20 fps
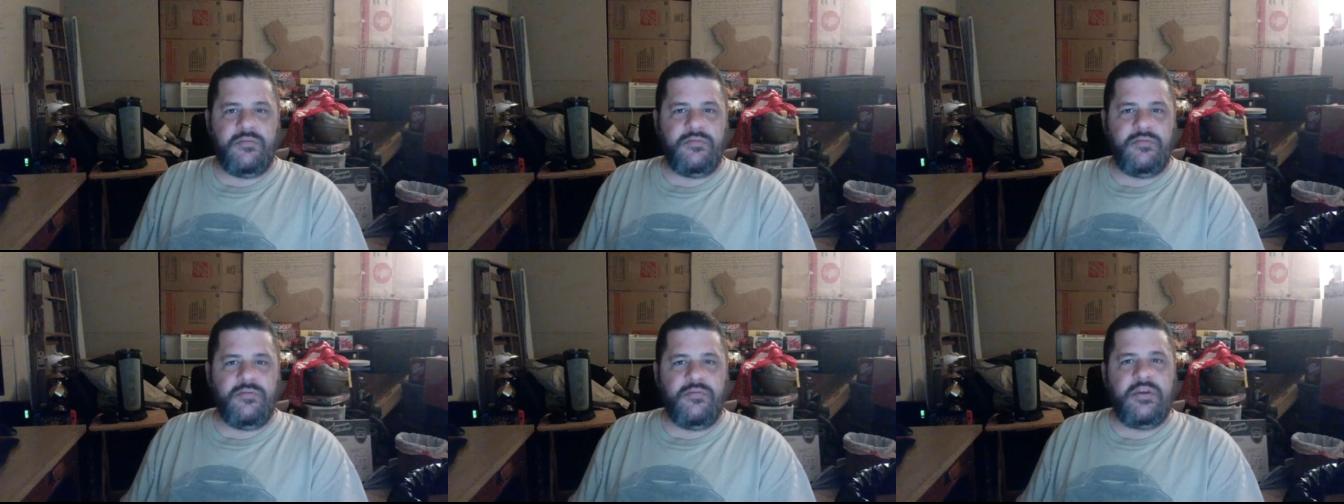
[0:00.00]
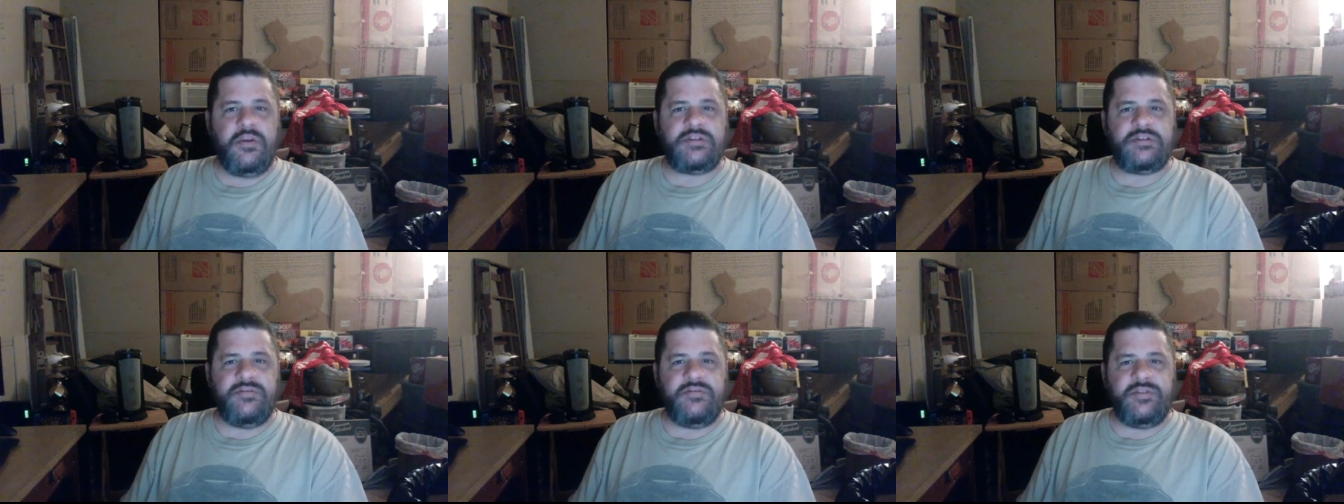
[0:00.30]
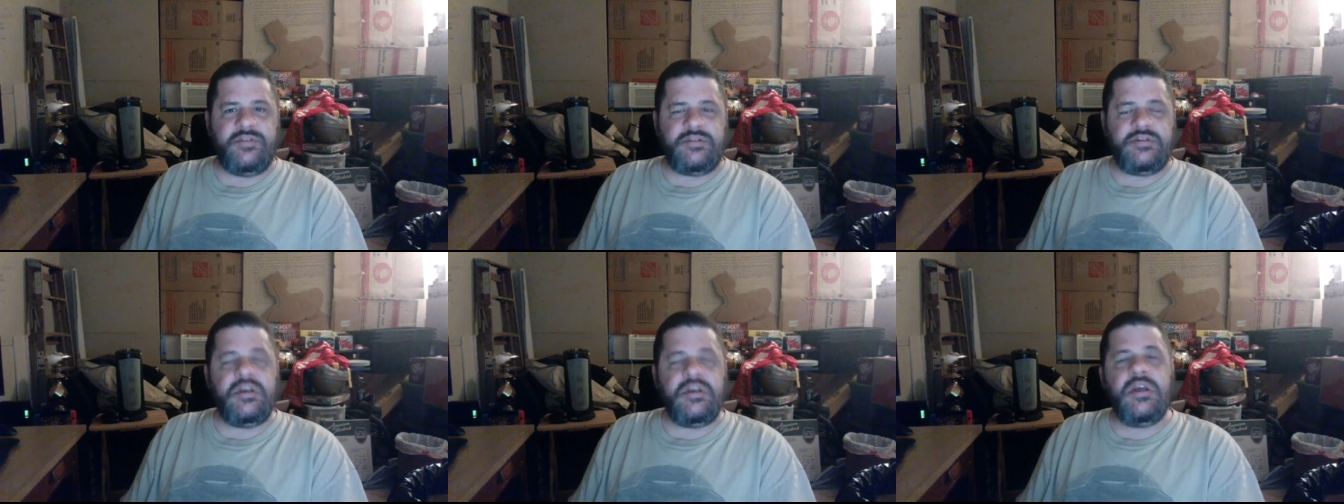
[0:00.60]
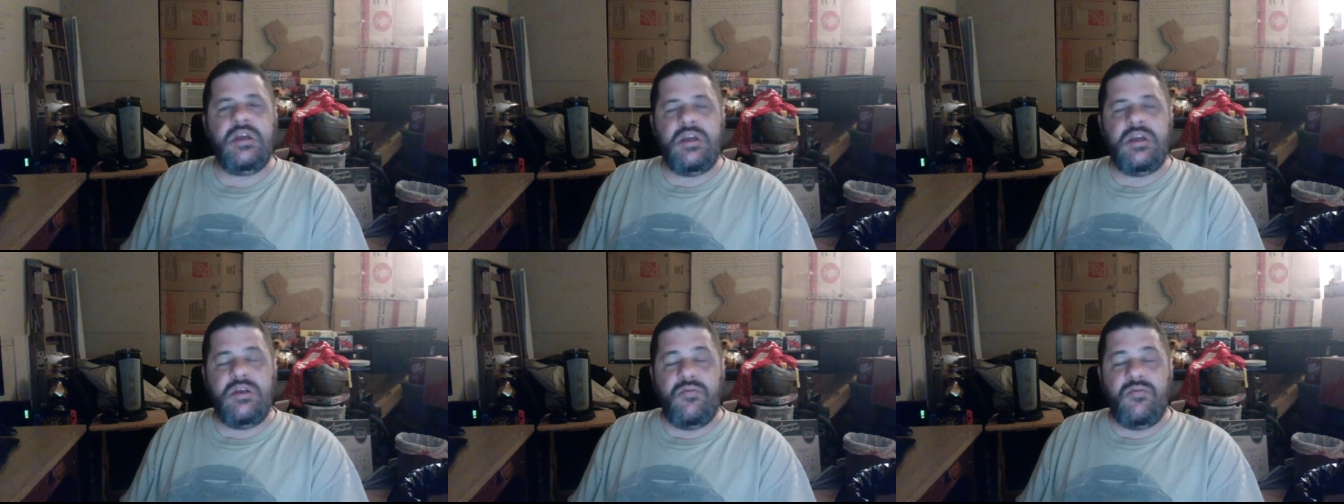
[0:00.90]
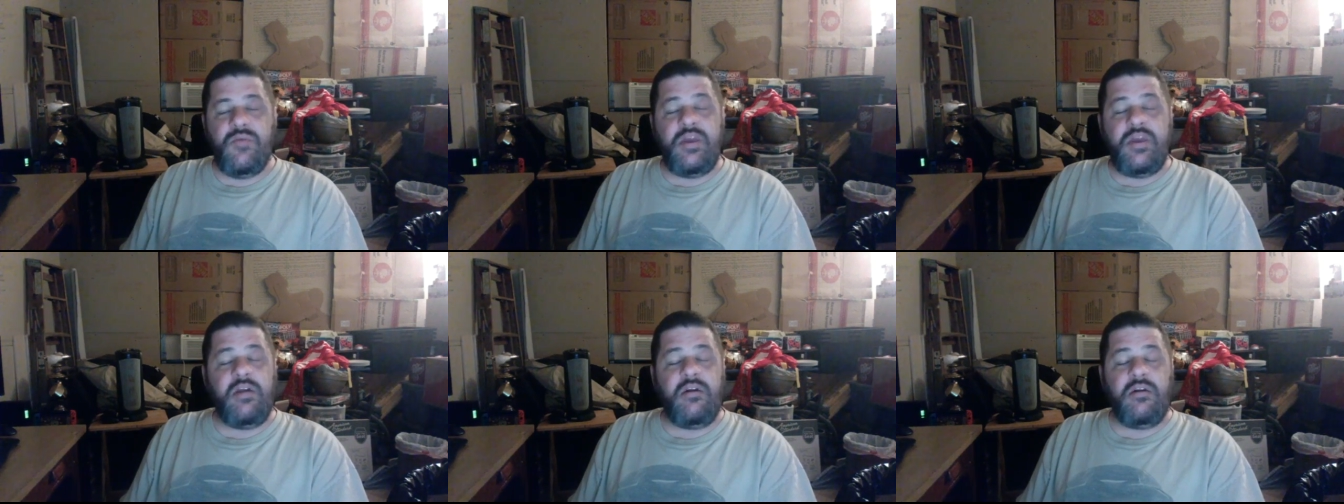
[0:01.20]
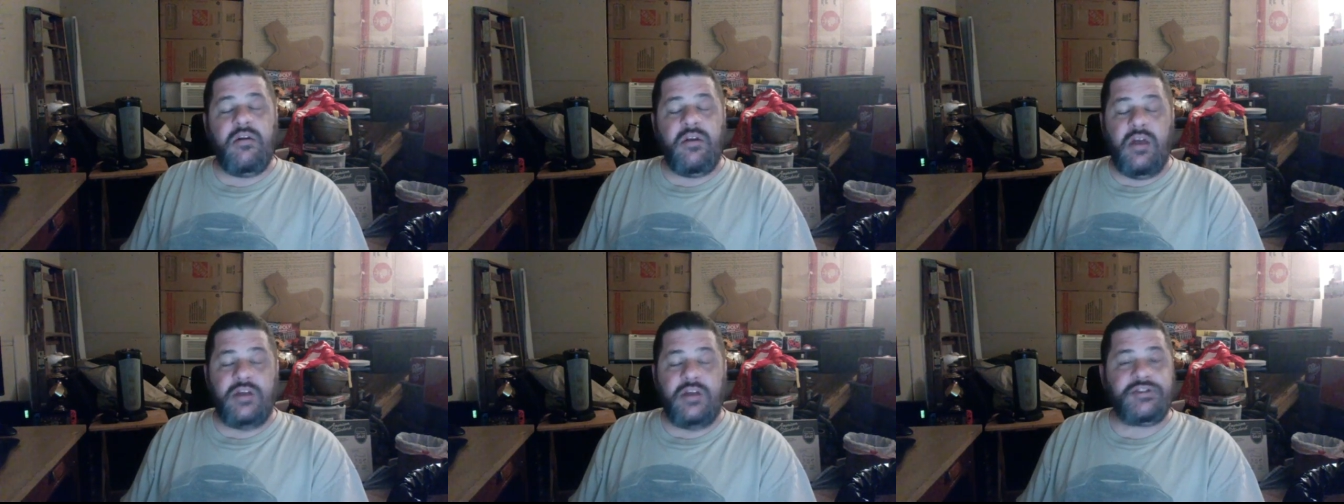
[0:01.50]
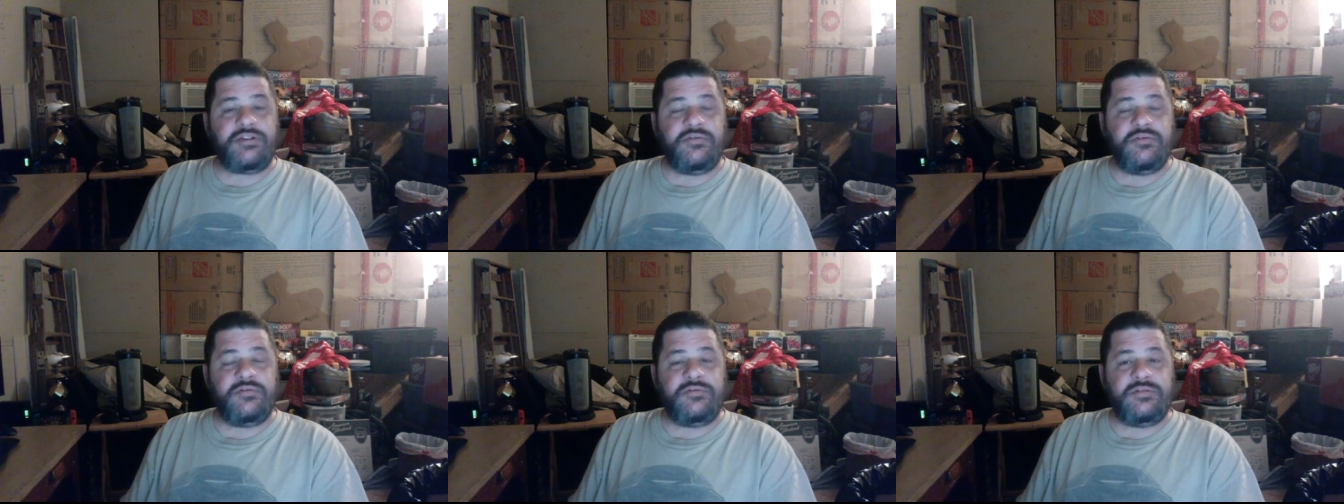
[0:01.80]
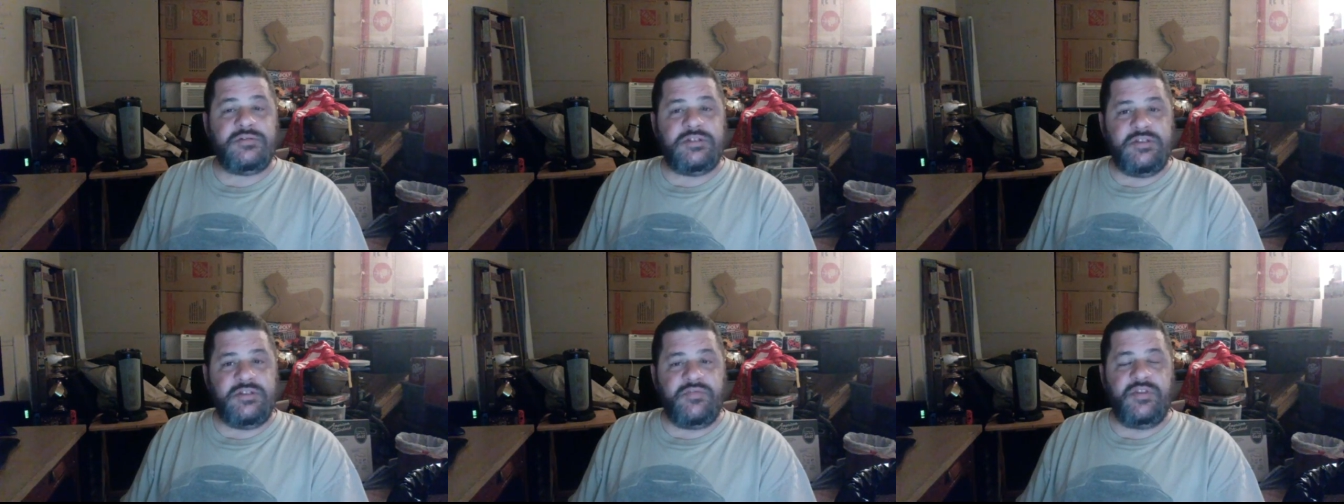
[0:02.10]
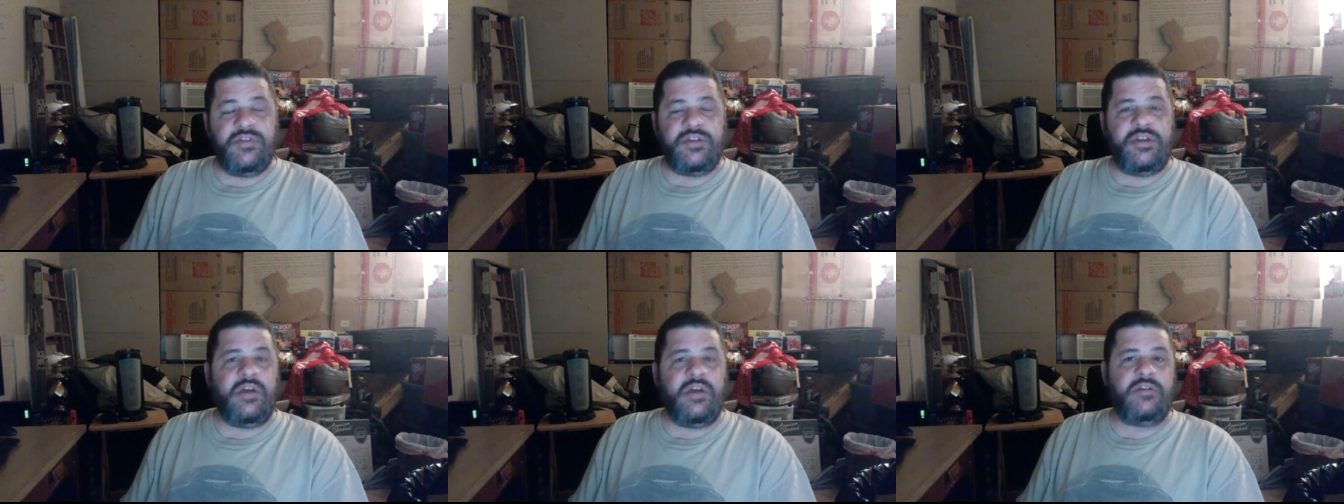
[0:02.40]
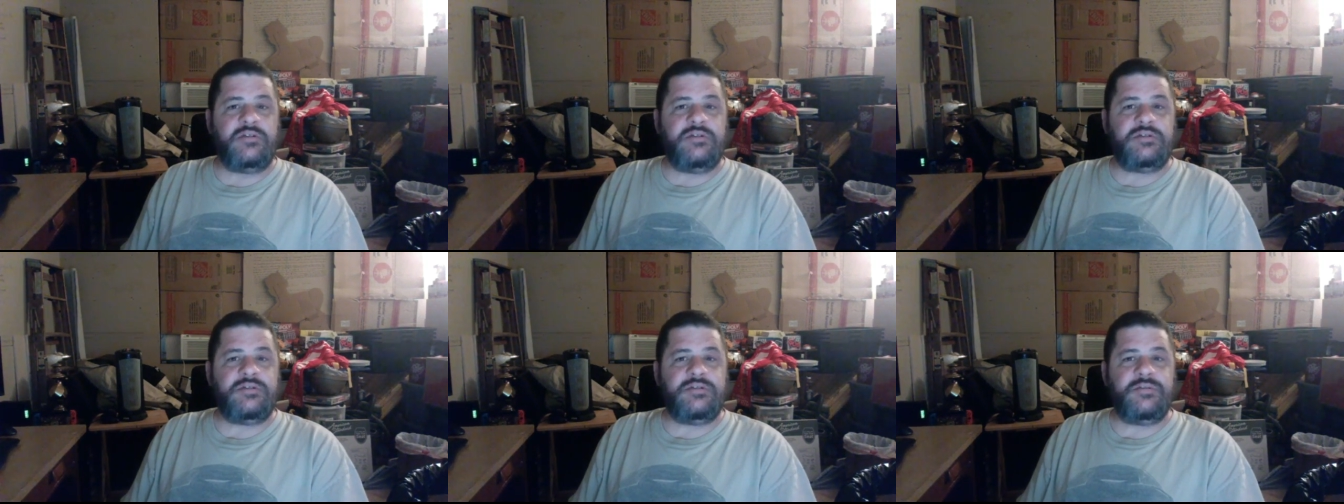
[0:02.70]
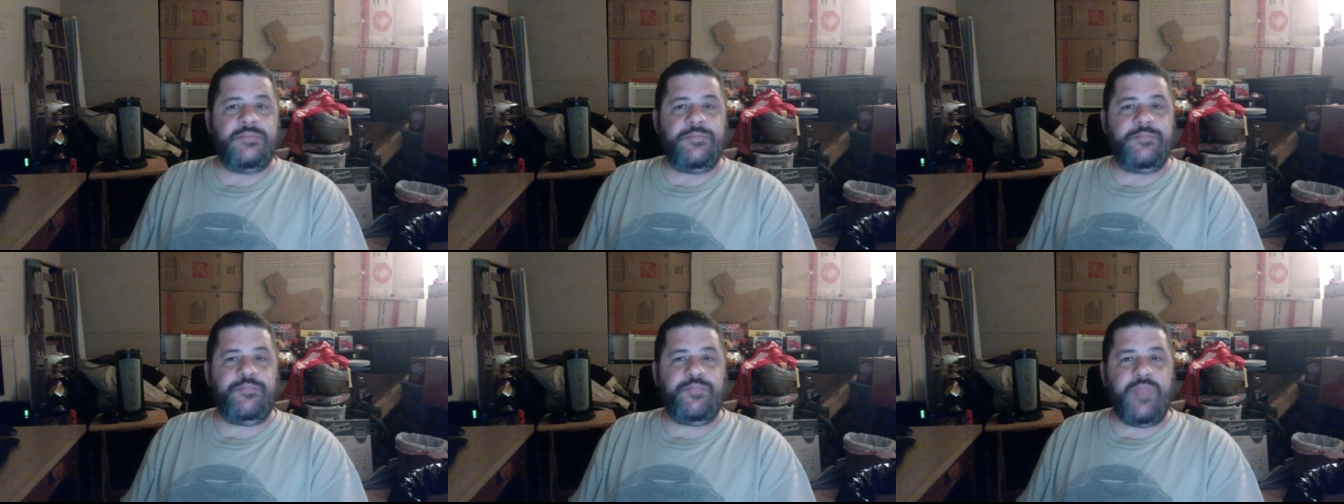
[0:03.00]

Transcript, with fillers: The rest of us, we are logical, civil adults